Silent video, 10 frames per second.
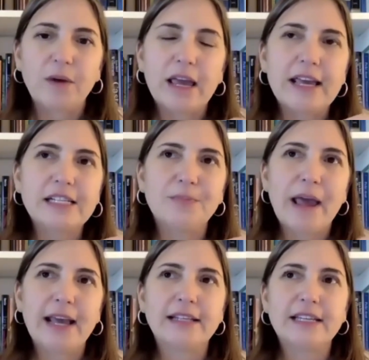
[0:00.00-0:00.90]
He's
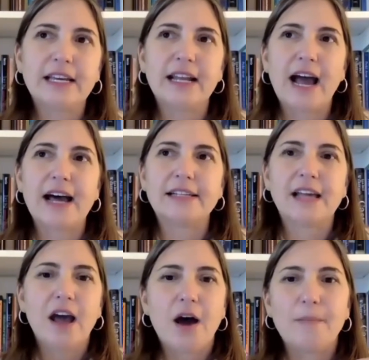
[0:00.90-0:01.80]
painted as
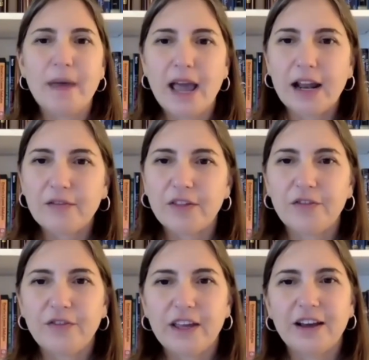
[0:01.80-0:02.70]
a man of the
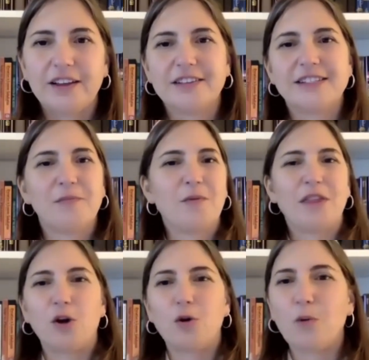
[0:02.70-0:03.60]
field, as someone with
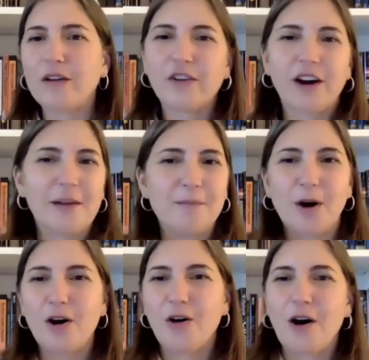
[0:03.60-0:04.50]
a quiver and
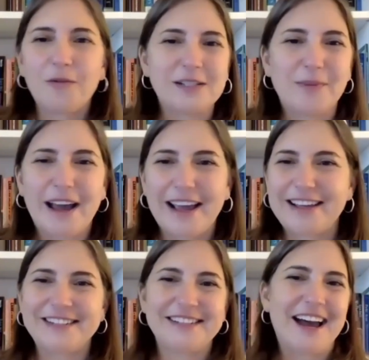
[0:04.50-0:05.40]
bow always by
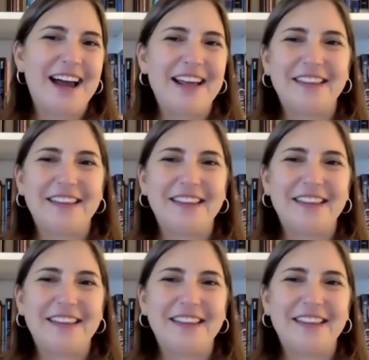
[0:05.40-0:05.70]
his side,